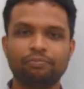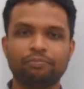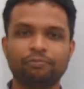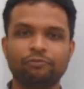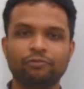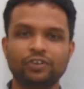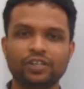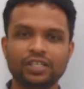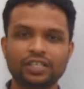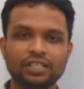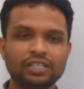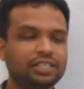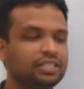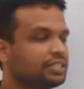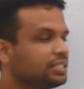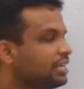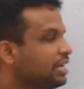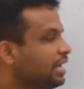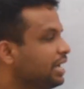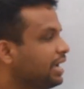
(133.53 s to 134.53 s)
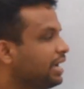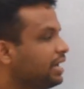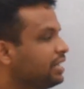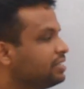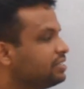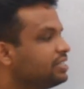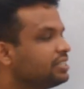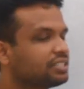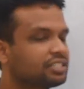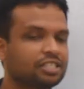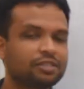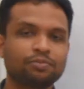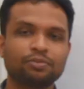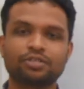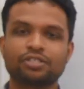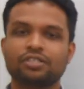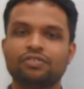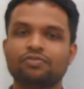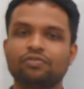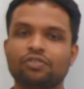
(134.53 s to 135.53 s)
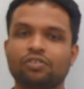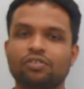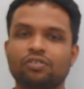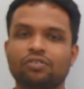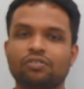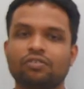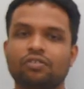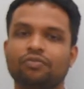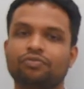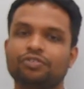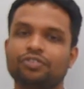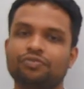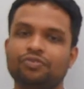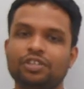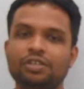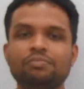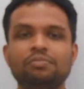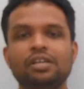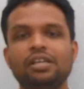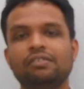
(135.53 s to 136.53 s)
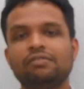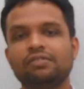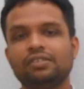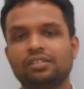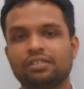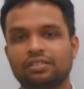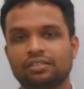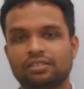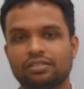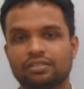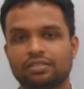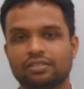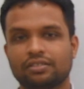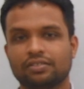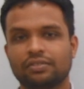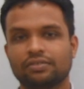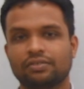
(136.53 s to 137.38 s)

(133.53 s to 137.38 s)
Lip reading: workers and 60% of the female workers.